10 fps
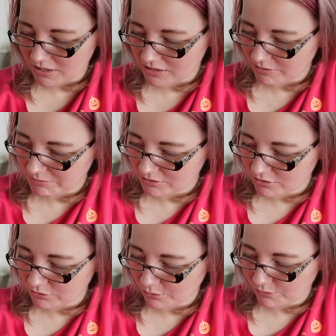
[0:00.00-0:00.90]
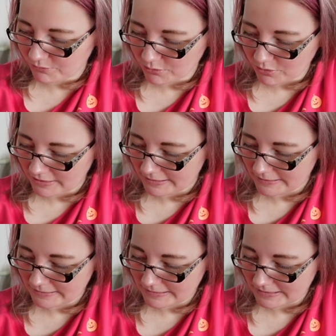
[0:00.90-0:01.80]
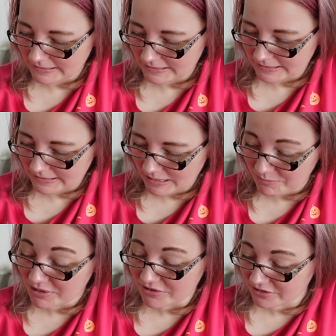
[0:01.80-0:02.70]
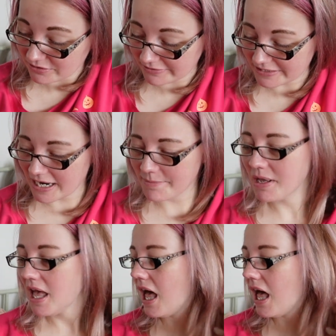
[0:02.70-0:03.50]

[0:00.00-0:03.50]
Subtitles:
that have been ongoing for an embarrassingly long time.